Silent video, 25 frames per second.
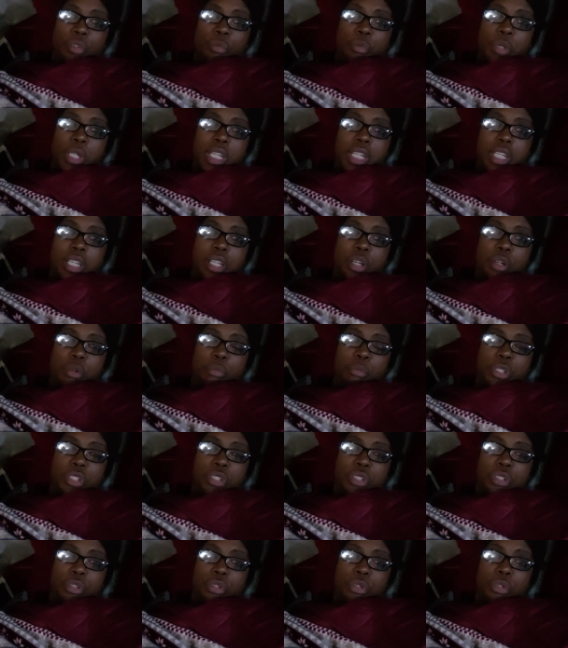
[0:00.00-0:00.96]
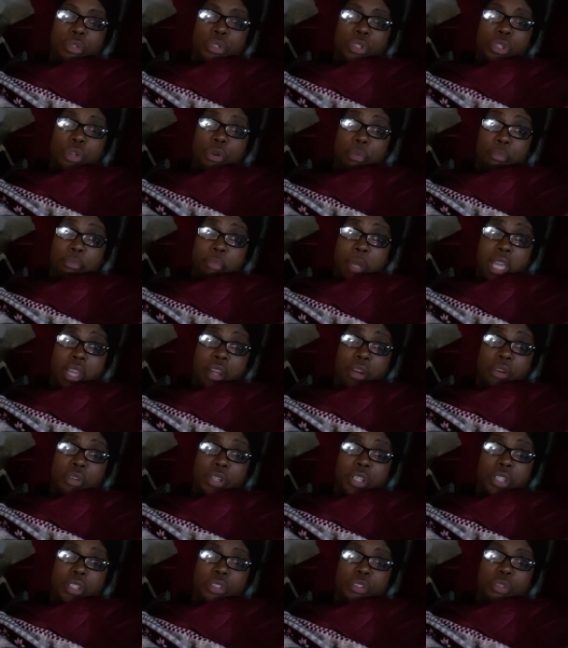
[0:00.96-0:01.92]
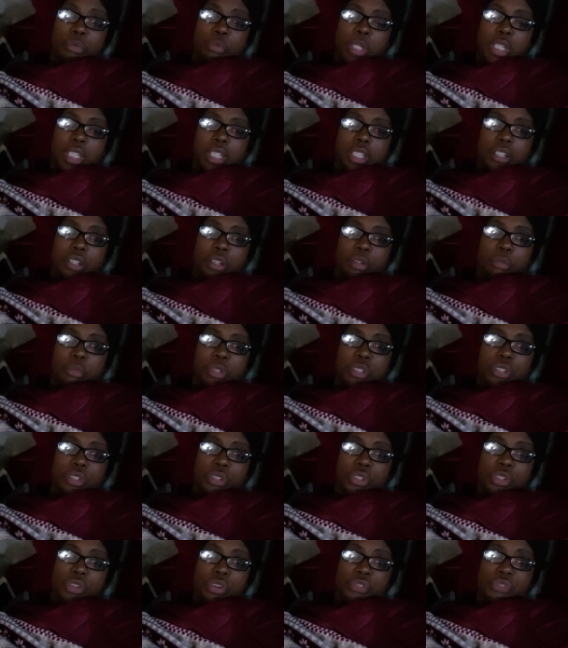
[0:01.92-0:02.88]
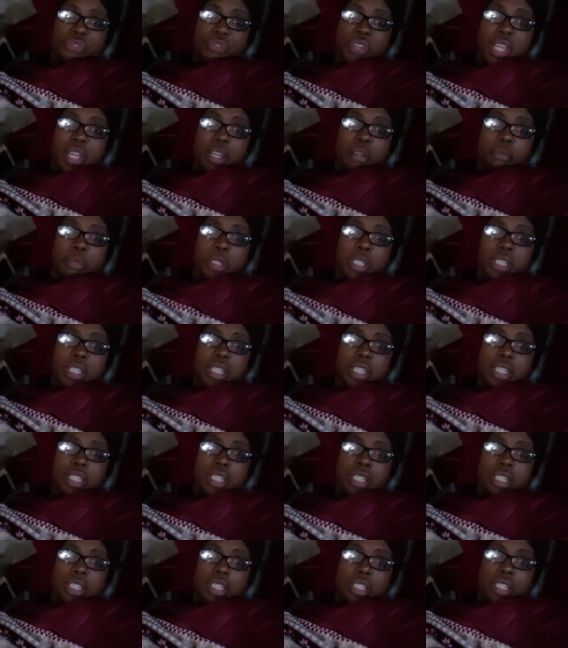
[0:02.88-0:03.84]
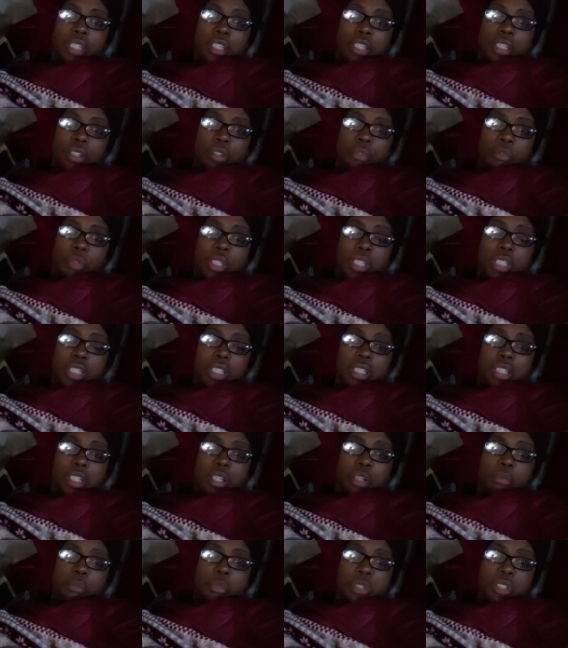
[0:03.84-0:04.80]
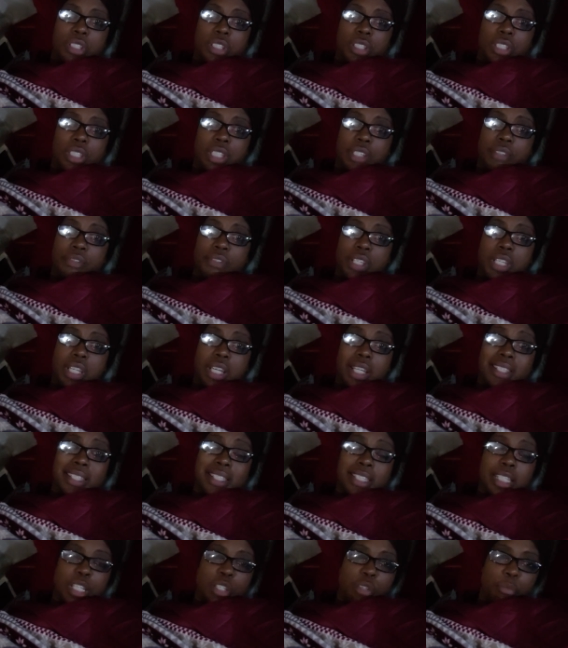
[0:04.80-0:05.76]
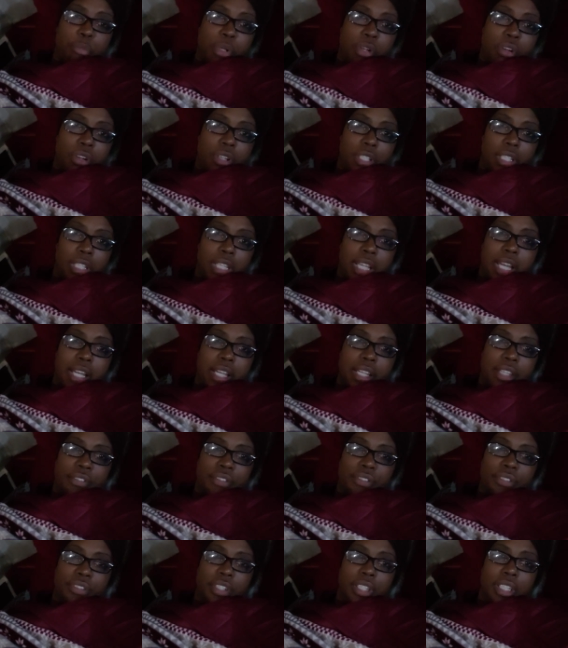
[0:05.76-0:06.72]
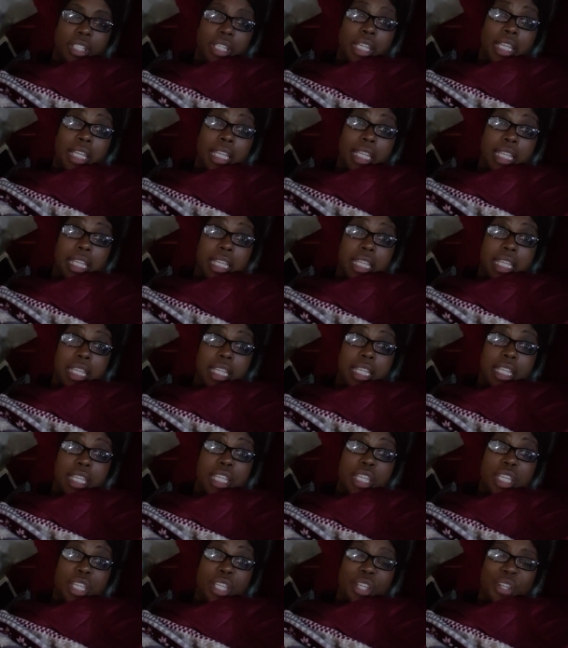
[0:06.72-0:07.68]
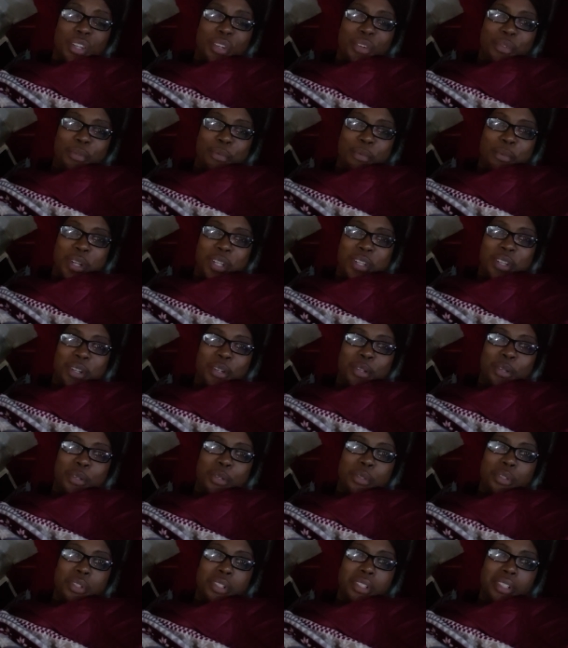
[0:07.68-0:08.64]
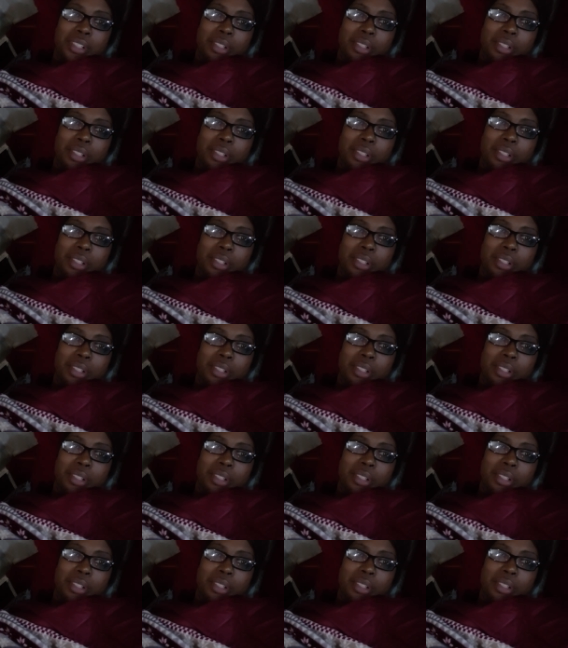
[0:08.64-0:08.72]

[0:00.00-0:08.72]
when it comes to your marriage, when it comes to your family, when it comes to living a set apart life, He will